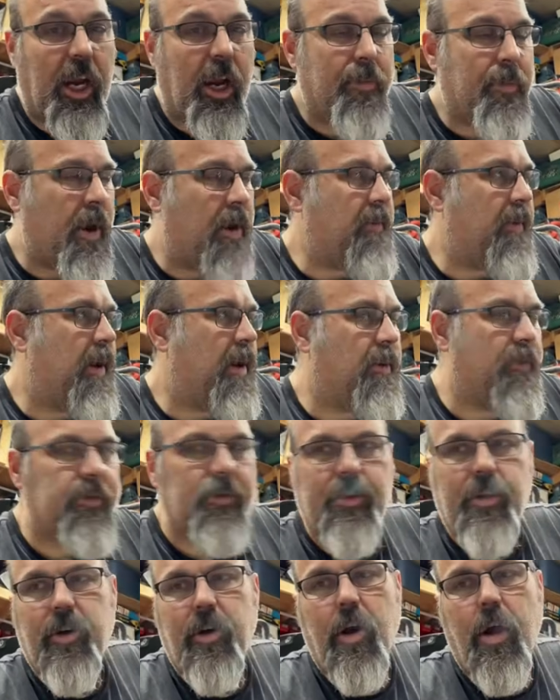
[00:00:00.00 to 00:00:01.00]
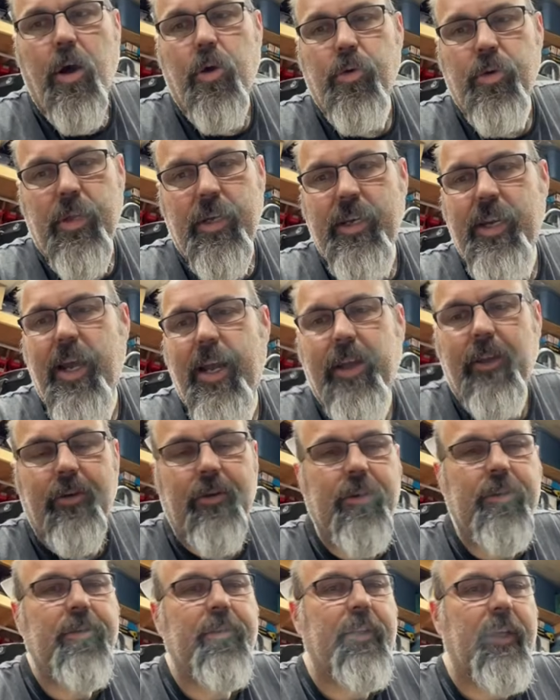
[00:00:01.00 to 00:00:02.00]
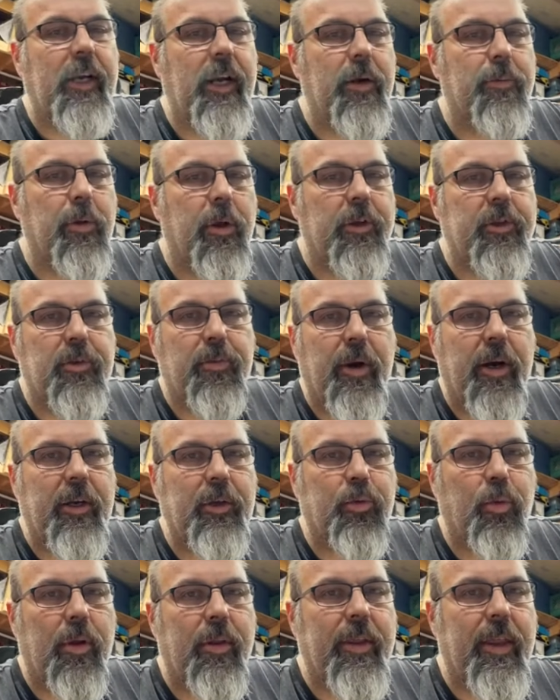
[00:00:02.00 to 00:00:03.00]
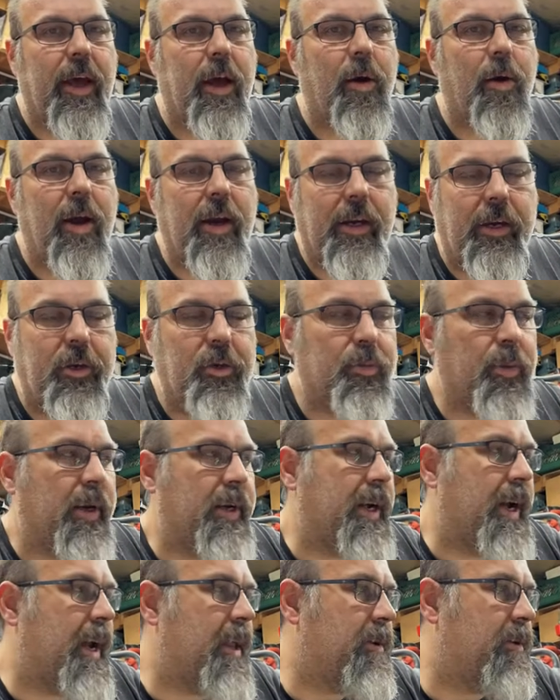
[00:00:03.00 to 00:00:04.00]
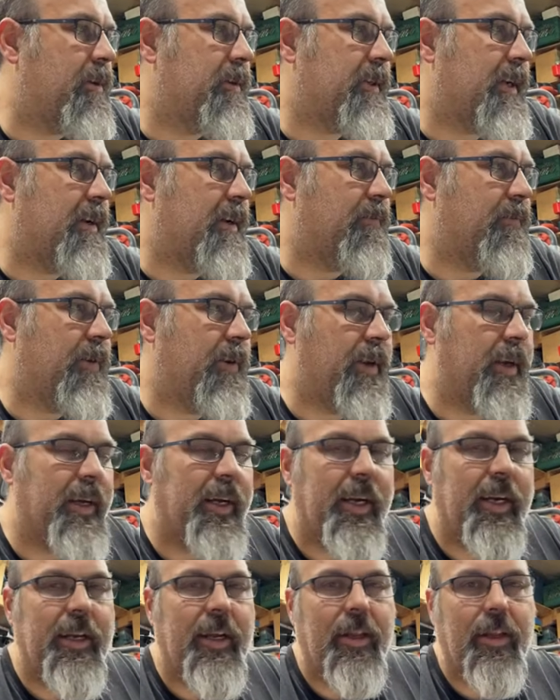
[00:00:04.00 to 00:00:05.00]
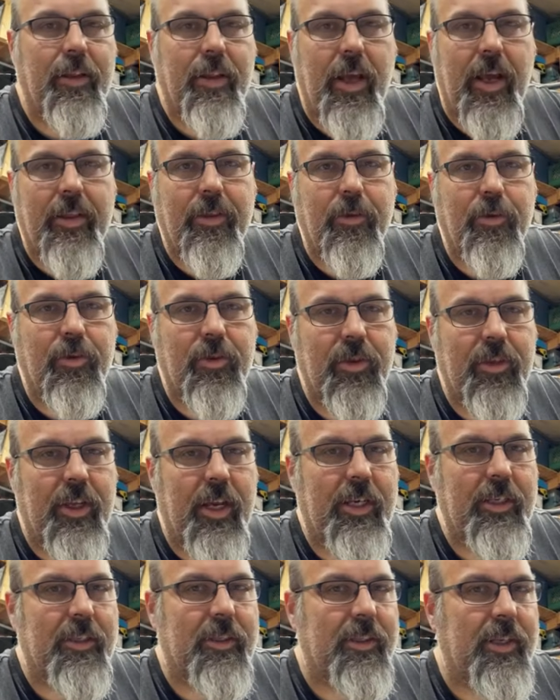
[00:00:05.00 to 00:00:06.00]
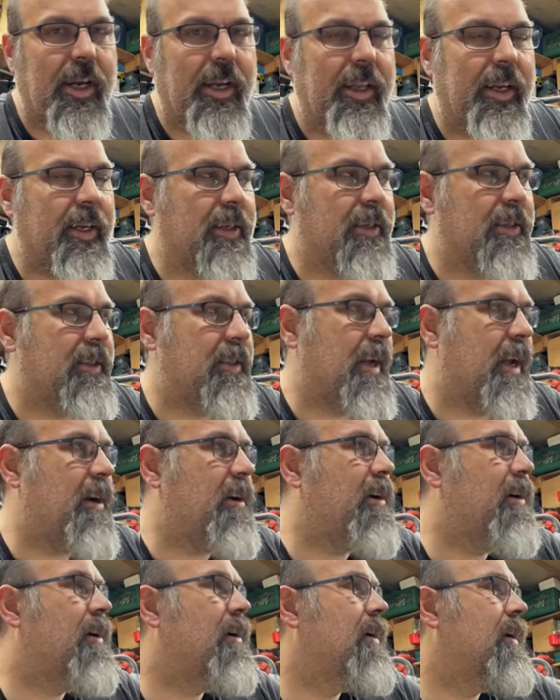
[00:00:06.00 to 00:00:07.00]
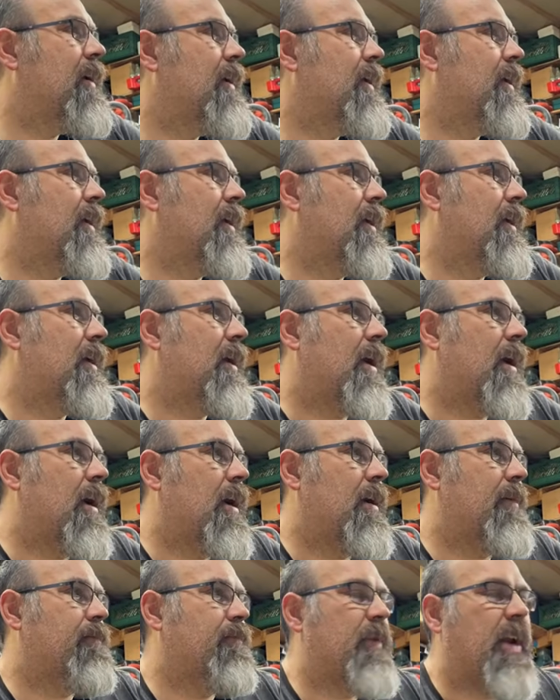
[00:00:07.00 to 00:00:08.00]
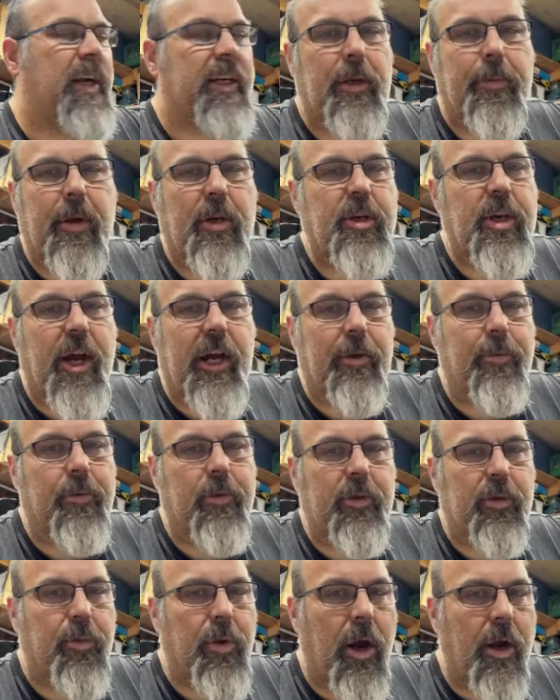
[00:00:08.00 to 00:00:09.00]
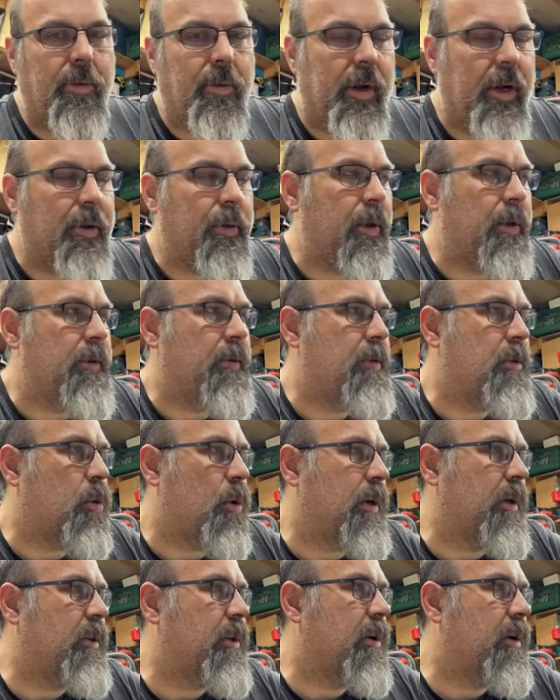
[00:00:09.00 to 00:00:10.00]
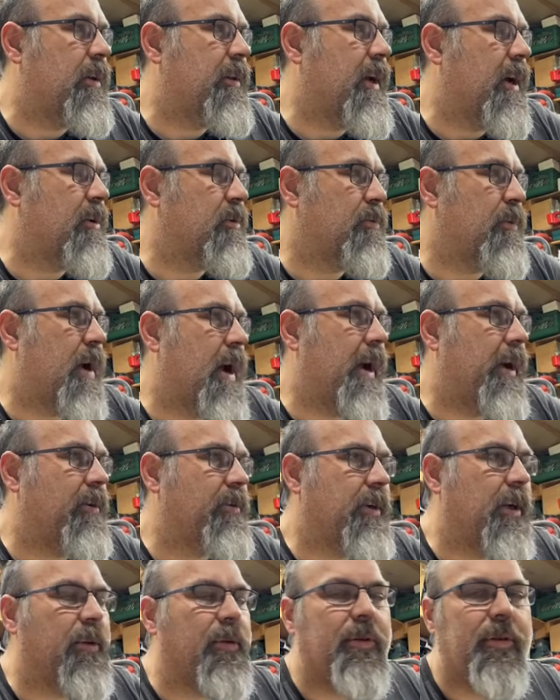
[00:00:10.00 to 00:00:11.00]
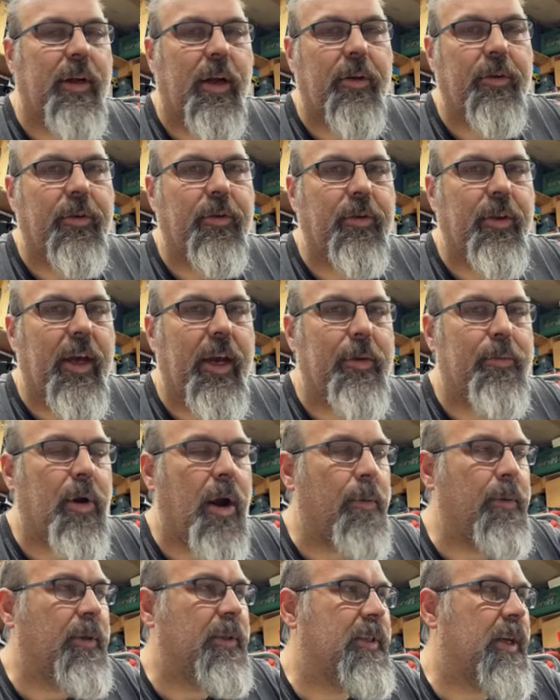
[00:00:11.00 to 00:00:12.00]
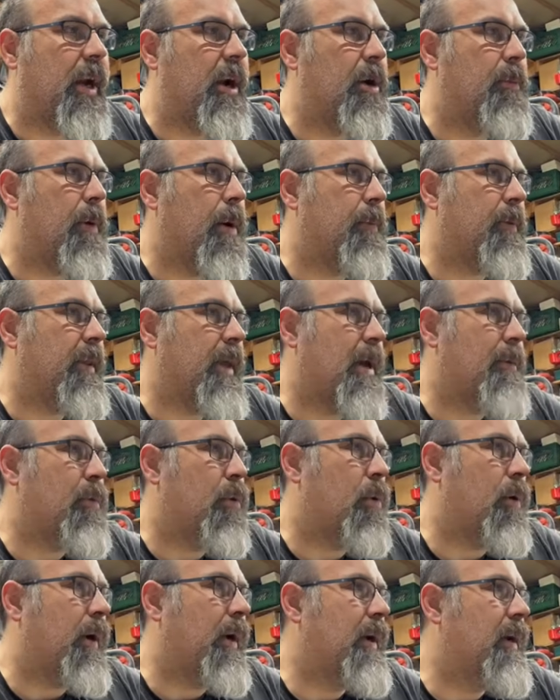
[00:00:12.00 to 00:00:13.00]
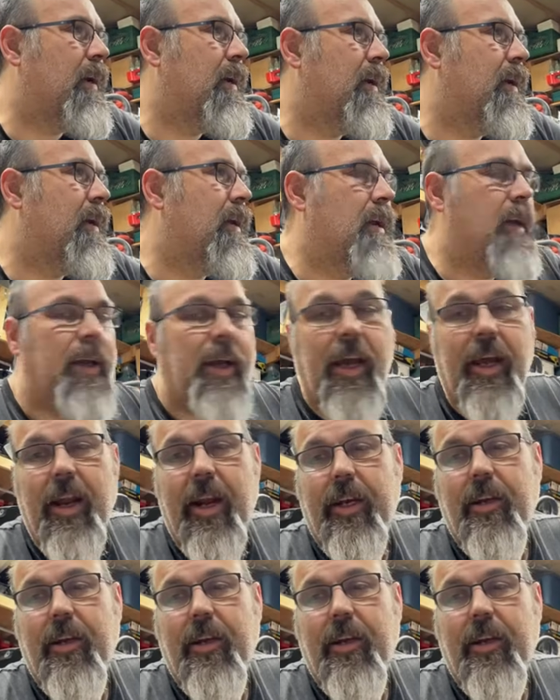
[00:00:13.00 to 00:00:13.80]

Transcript: of my valves. They're all within tolerance. So they get a plus or minus 1 thou. I use my tolerance. I didn't feel any need to loosen things and set anything in the center. Next time I check them, which will probably be in 20, 30,000 miles, I'll do that. Probably center them up at that point. And I